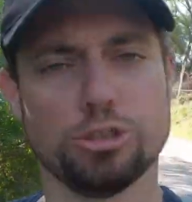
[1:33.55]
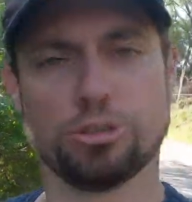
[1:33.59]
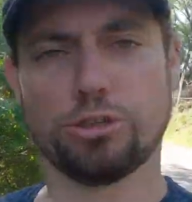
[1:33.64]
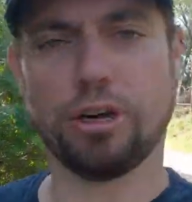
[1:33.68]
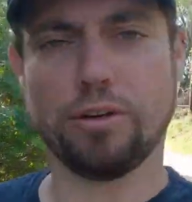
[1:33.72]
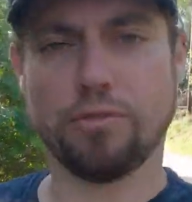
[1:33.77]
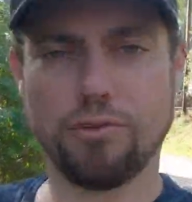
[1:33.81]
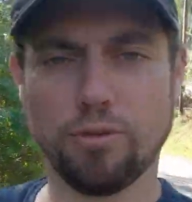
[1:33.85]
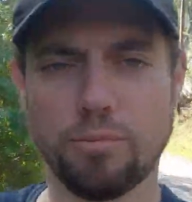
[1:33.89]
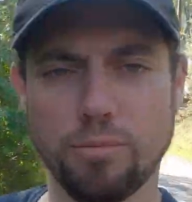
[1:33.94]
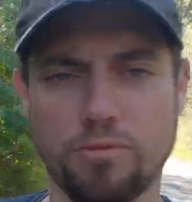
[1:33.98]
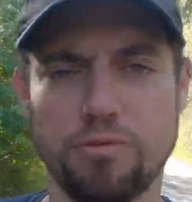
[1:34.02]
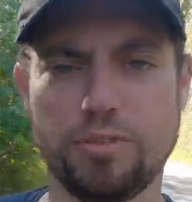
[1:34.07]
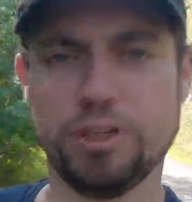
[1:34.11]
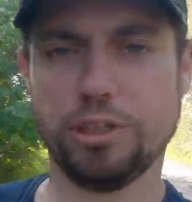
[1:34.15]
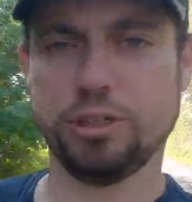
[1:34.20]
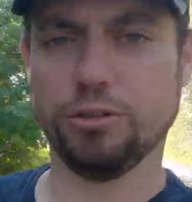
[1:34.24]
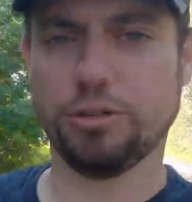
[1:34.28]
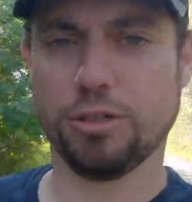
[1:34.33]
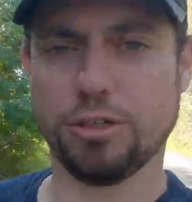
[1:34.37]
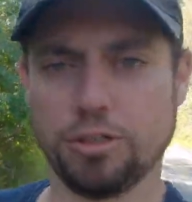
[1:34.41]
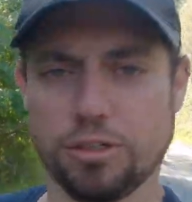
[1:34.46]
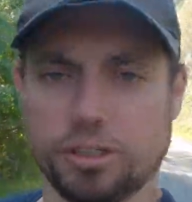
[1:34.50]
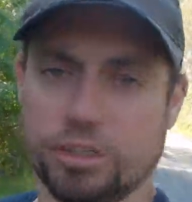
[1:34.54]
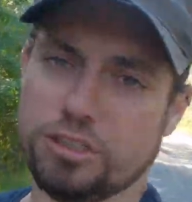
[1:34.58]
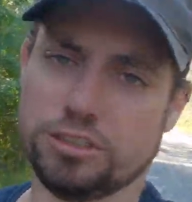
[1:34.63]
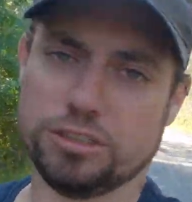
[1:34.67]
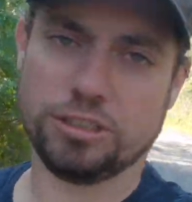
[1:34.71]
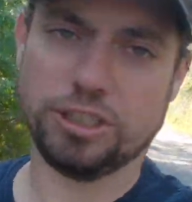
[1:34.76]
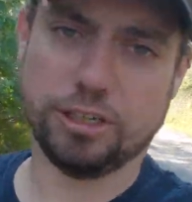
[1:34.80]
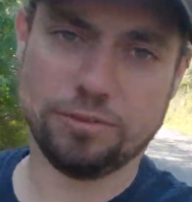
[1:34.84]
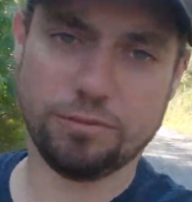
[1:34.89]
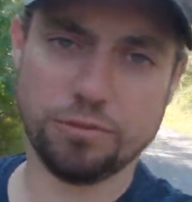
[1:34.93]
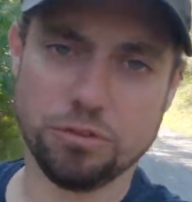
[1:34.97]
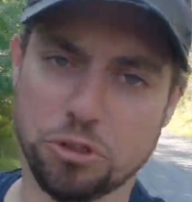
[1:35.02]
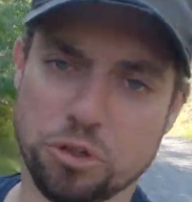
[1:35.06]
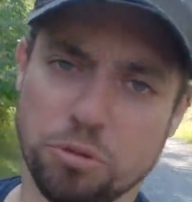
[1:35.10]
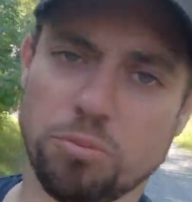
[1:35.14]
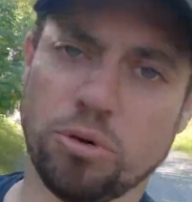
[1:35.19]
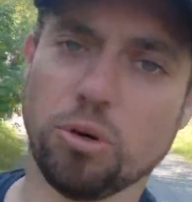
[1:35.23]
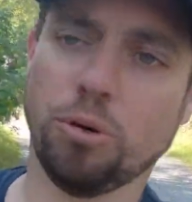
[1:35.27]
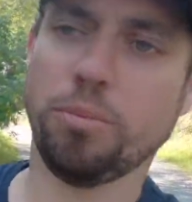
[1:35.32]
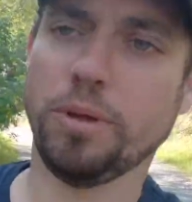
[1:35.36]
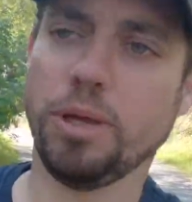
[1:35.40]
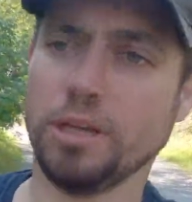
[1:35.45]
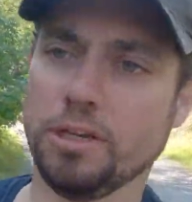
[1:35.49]
Trying to film a video, can you guys like fill your
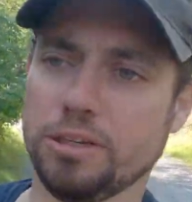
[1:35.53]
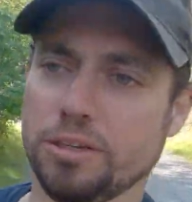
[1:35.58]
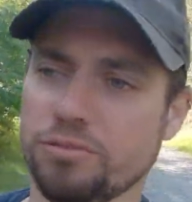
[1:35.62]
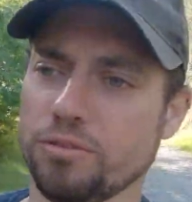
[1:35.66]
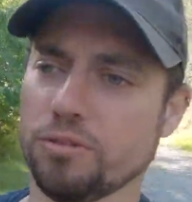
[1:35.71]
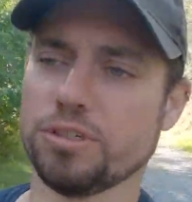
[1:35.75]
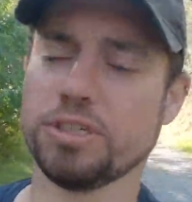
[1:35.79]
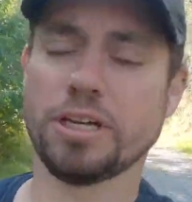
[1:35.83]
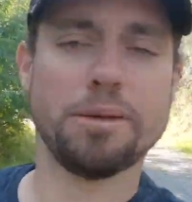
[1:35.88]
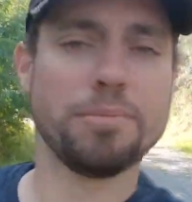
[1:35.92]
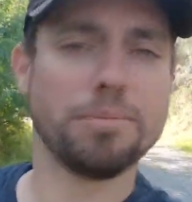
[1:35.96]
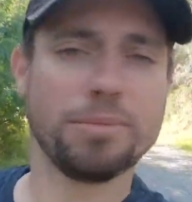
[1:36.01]
propane different